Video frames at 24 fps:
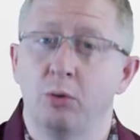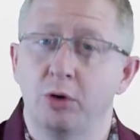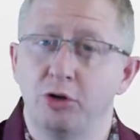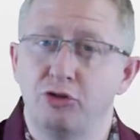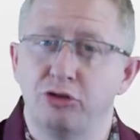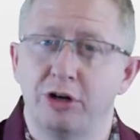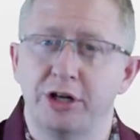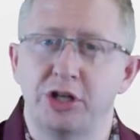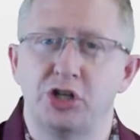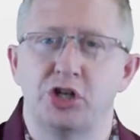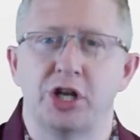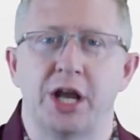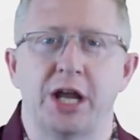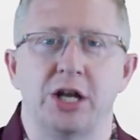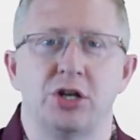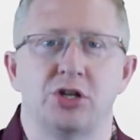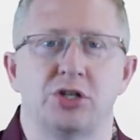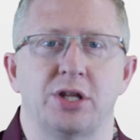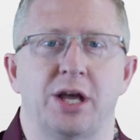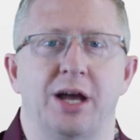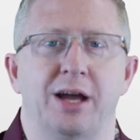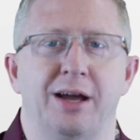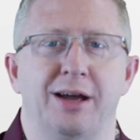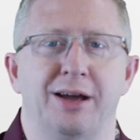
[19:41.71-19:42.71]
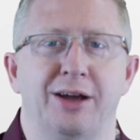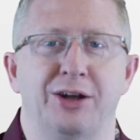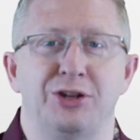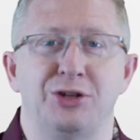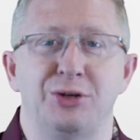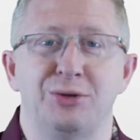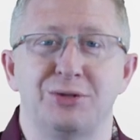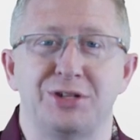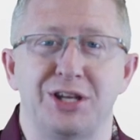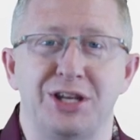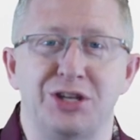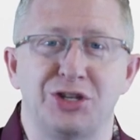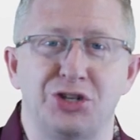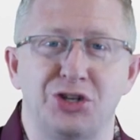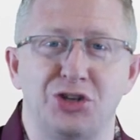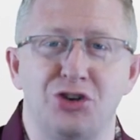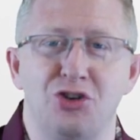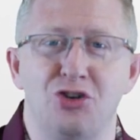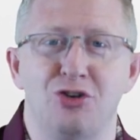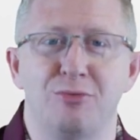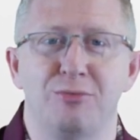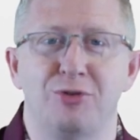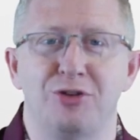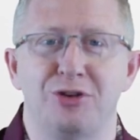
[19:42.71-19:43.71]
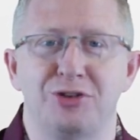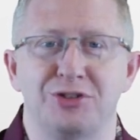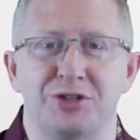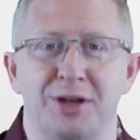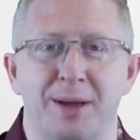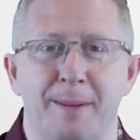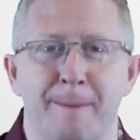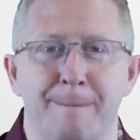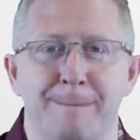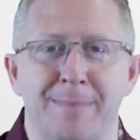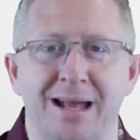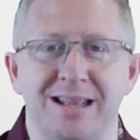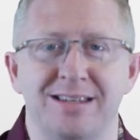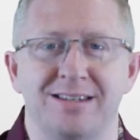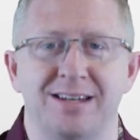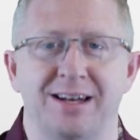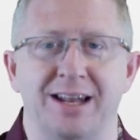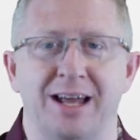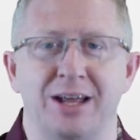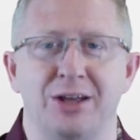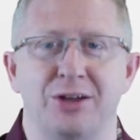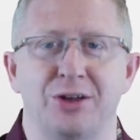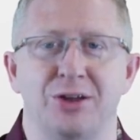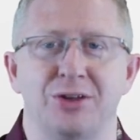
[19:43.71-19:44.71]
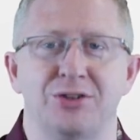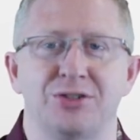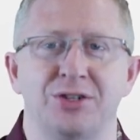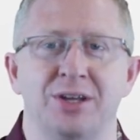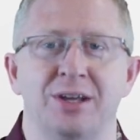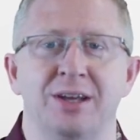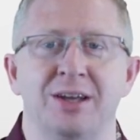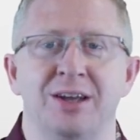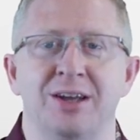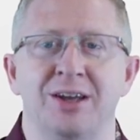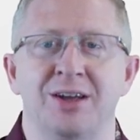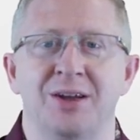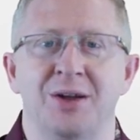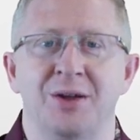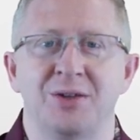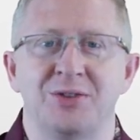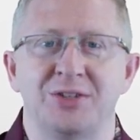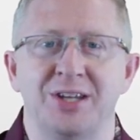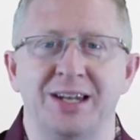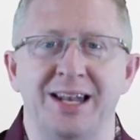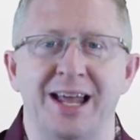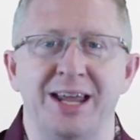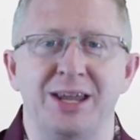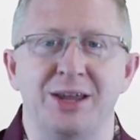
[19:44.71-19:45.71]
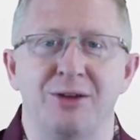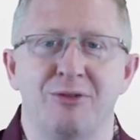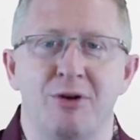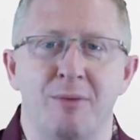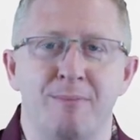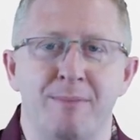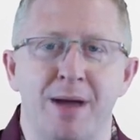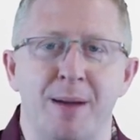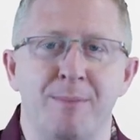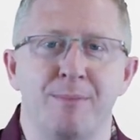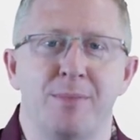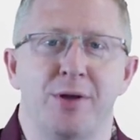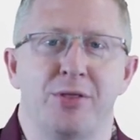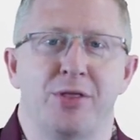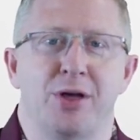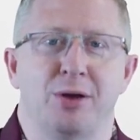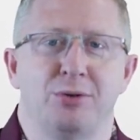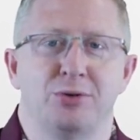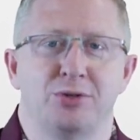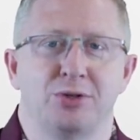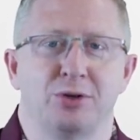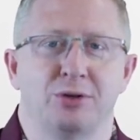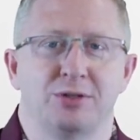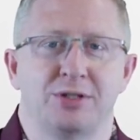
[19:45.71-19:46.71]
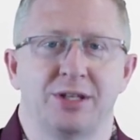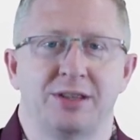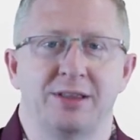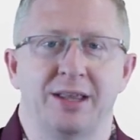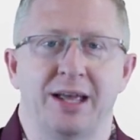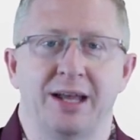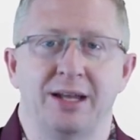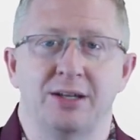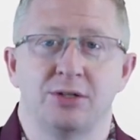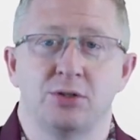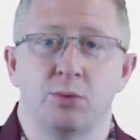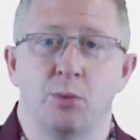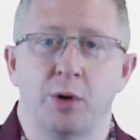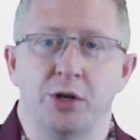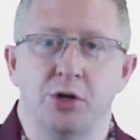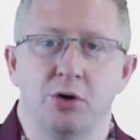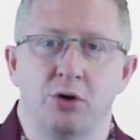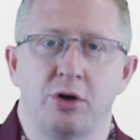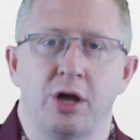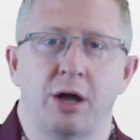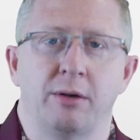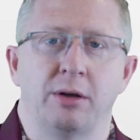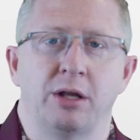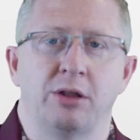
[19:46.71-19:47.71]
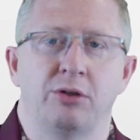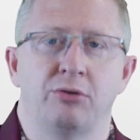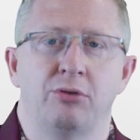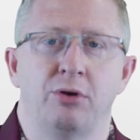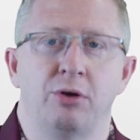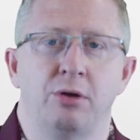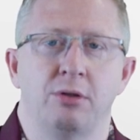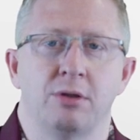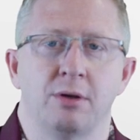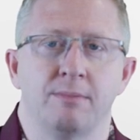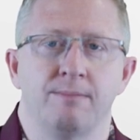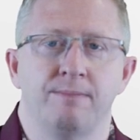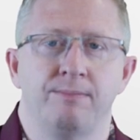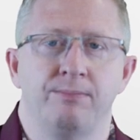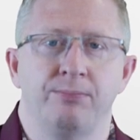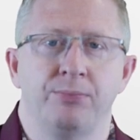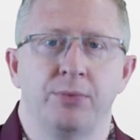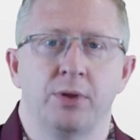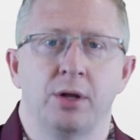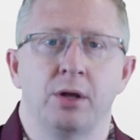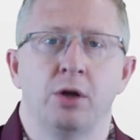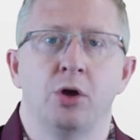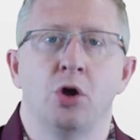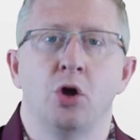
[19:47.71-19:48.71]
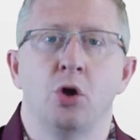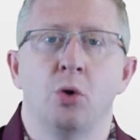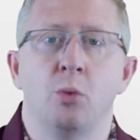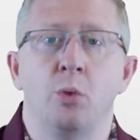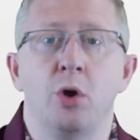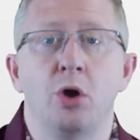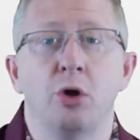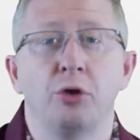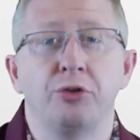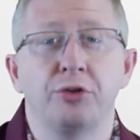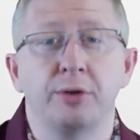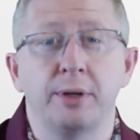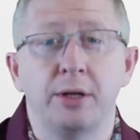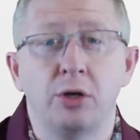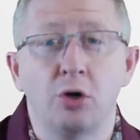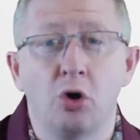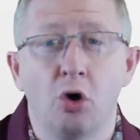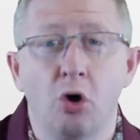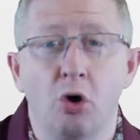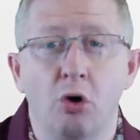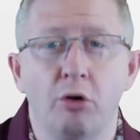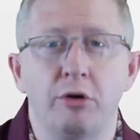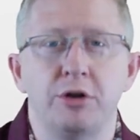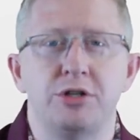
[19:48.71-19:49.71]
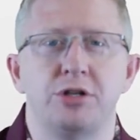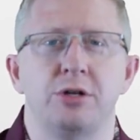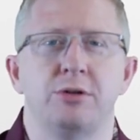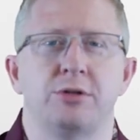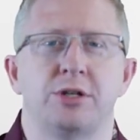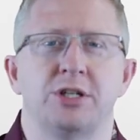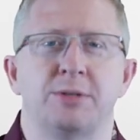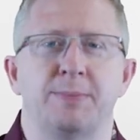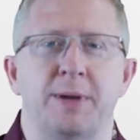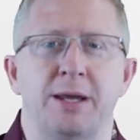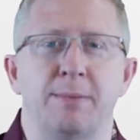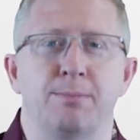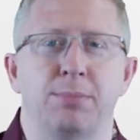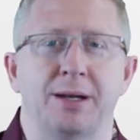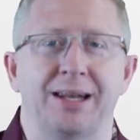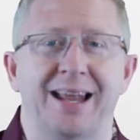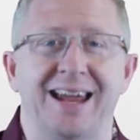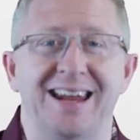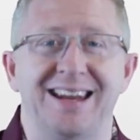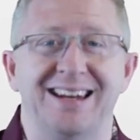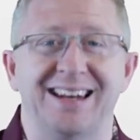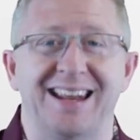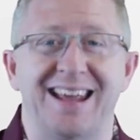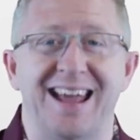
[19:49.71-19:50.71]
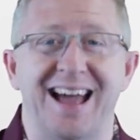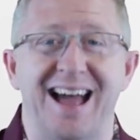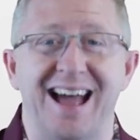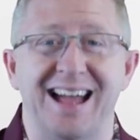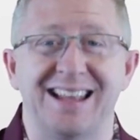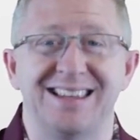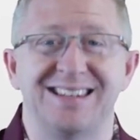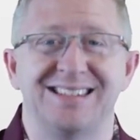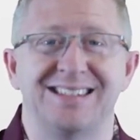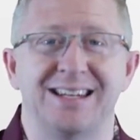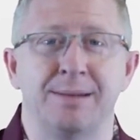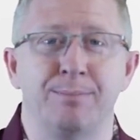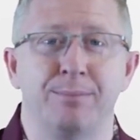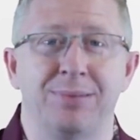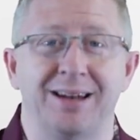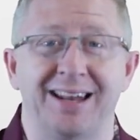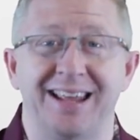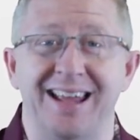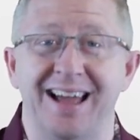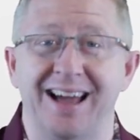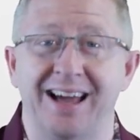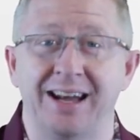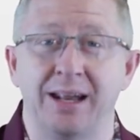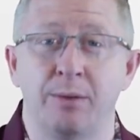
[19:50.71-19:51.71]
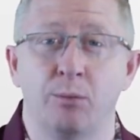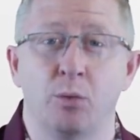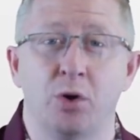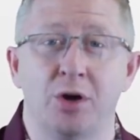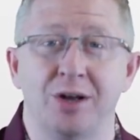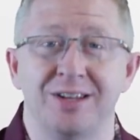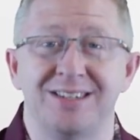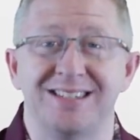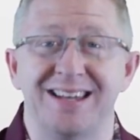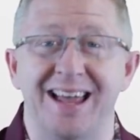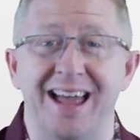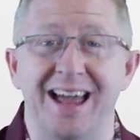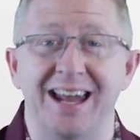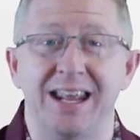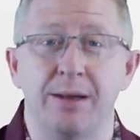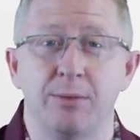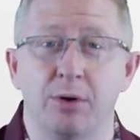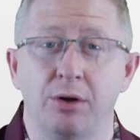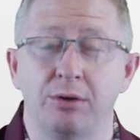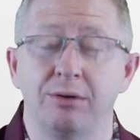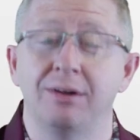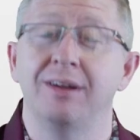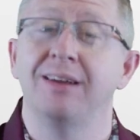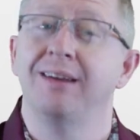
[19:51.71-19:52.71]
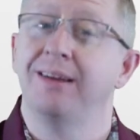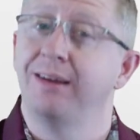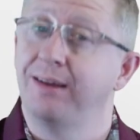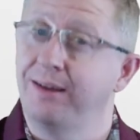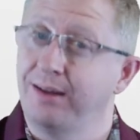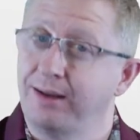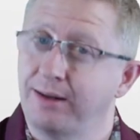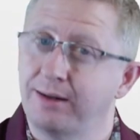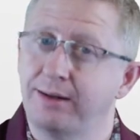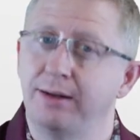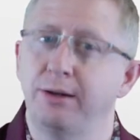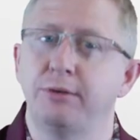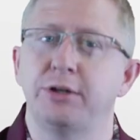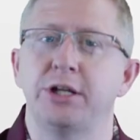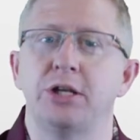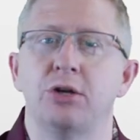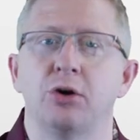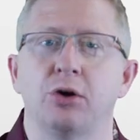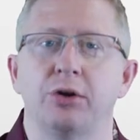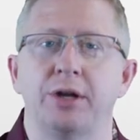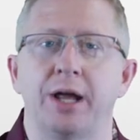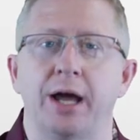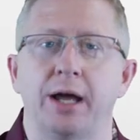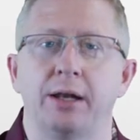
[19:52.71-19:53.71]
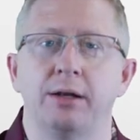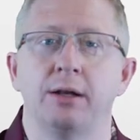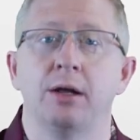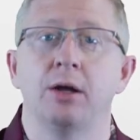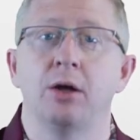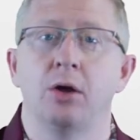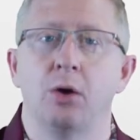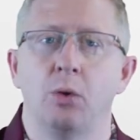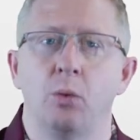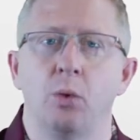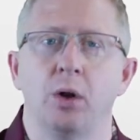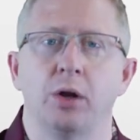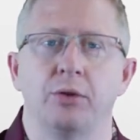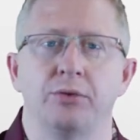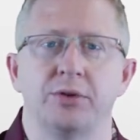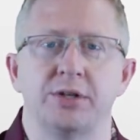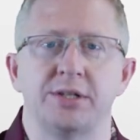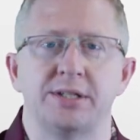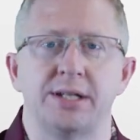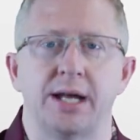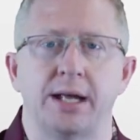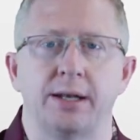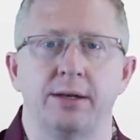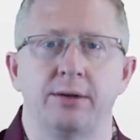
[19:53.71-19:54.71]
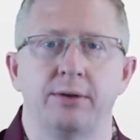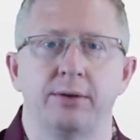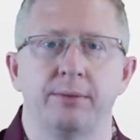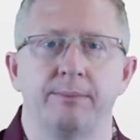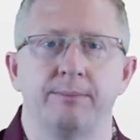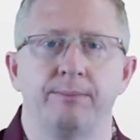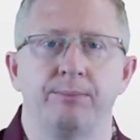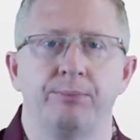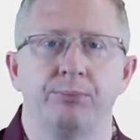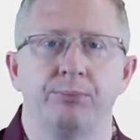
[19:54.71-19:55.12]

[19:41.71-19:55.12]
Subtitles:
We're trying to change that and use these humorous mental anchors to let you remember those sorts of things when you're going through them. We also encourage you to speak plainly and simply and in words anyone, including your nan, will understand.